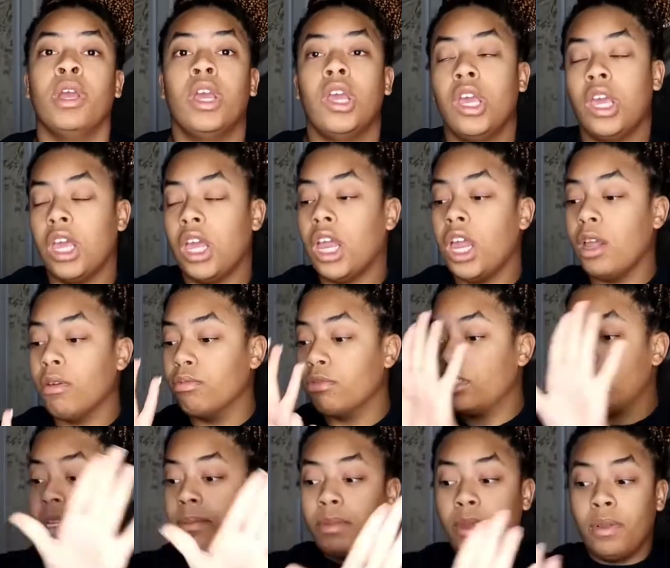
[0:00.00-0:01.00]
It was
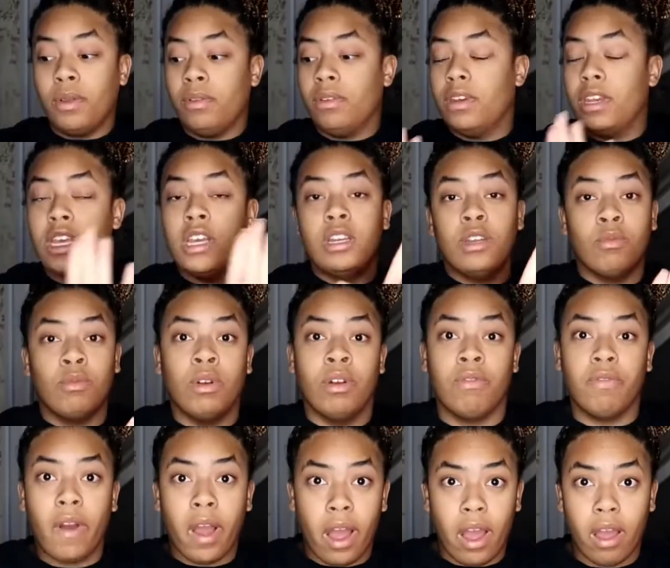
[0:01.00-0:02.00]
something Indy went to
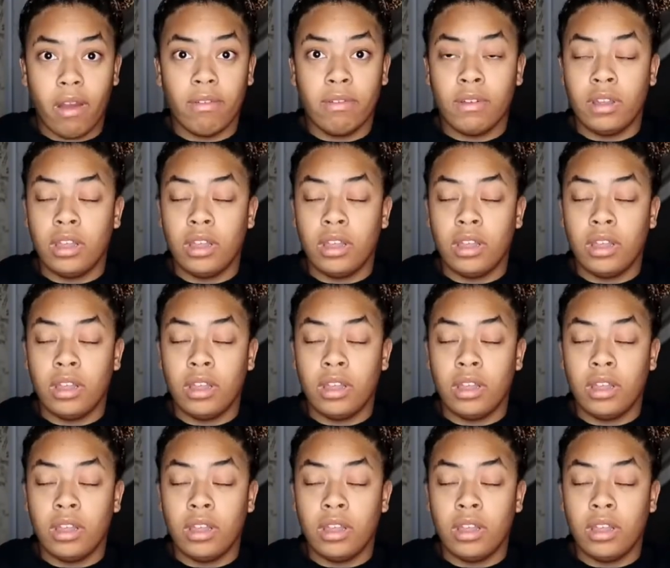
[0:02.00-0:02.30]
five.